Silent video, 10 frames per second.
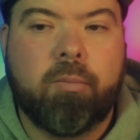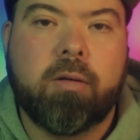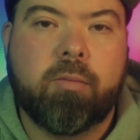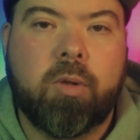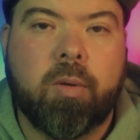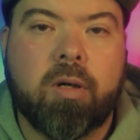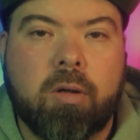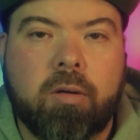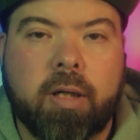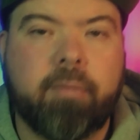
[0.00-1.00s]
We want
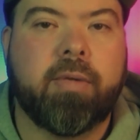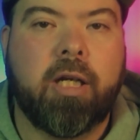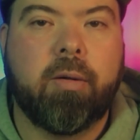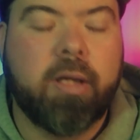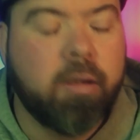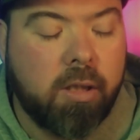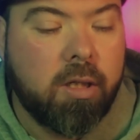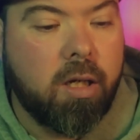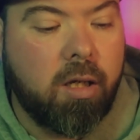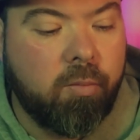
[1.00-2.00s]
Cody anyway.
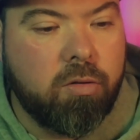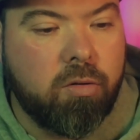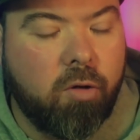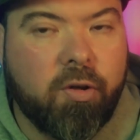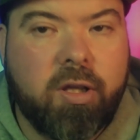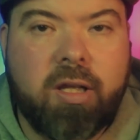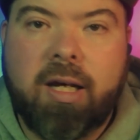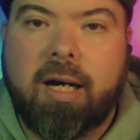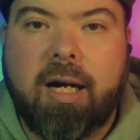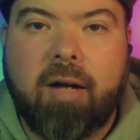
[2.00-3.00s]
Other than
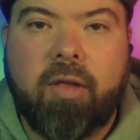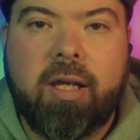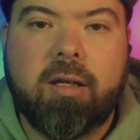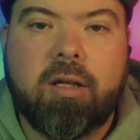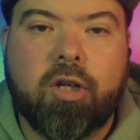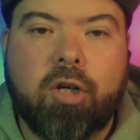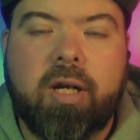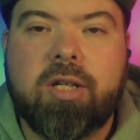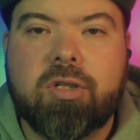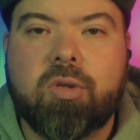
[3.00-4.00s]
that, I think the
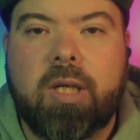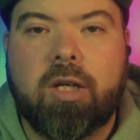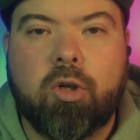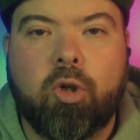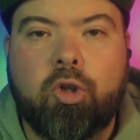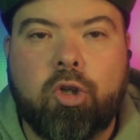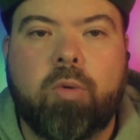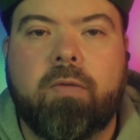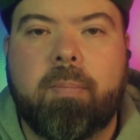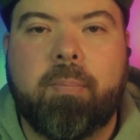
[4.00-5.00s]
creation suite could
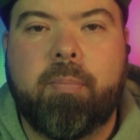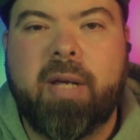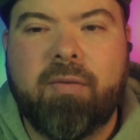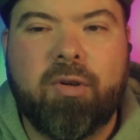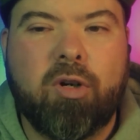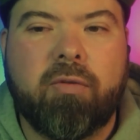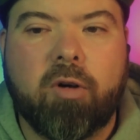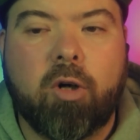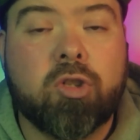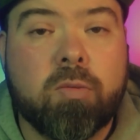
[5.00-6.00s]
do with a bit of an
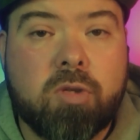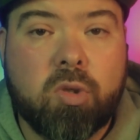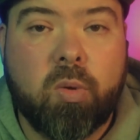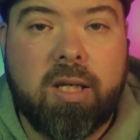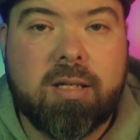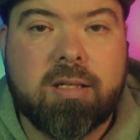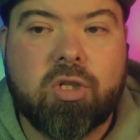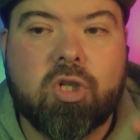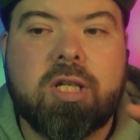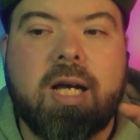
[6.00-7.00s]
overall, some tweaks
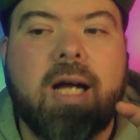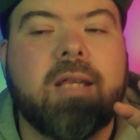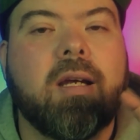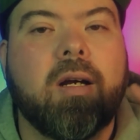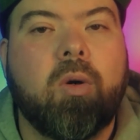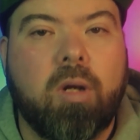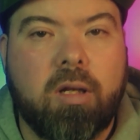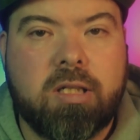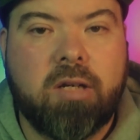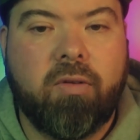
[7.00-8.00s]
just to add that
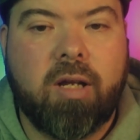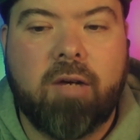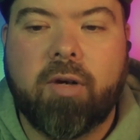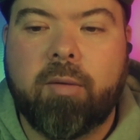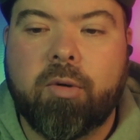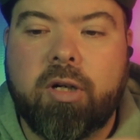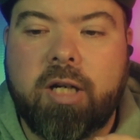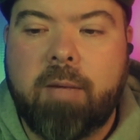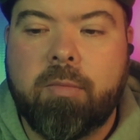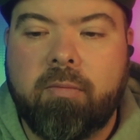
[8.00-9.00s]
quality of life, and I'm going to
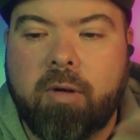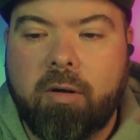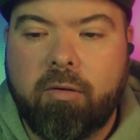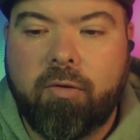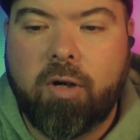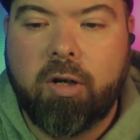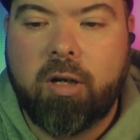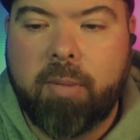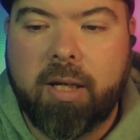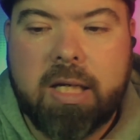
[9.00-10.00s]
name them for you in
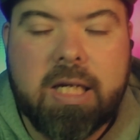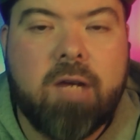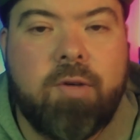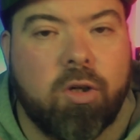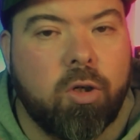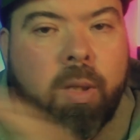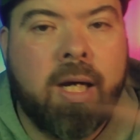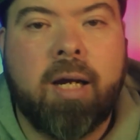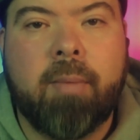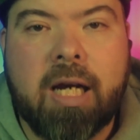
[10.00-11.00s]
a bit. If you don't know
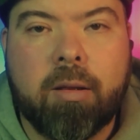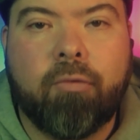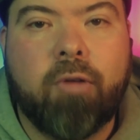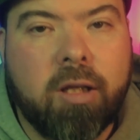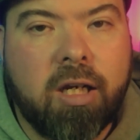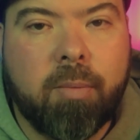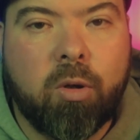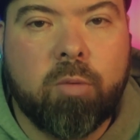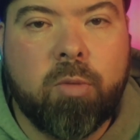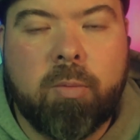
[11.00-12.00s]
who I am the friendly
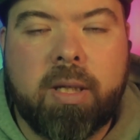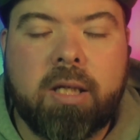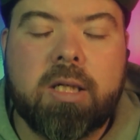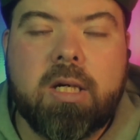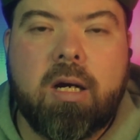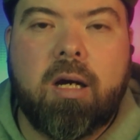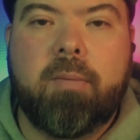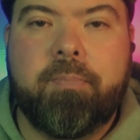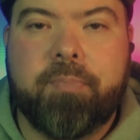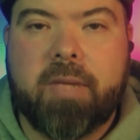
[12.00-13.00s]
neighbourhood Moomin.
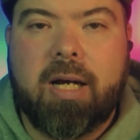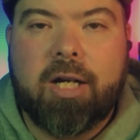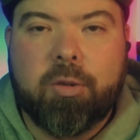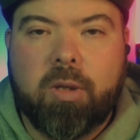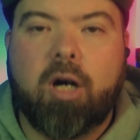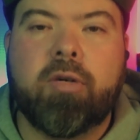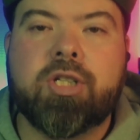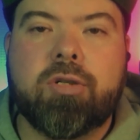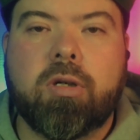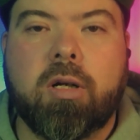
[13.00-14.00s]
I do a lot of
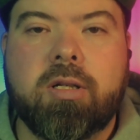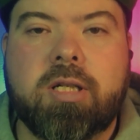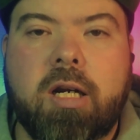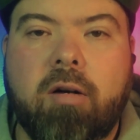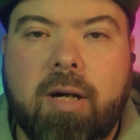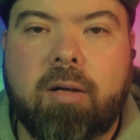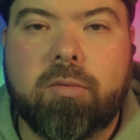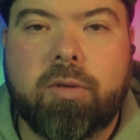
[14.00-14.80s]
original content around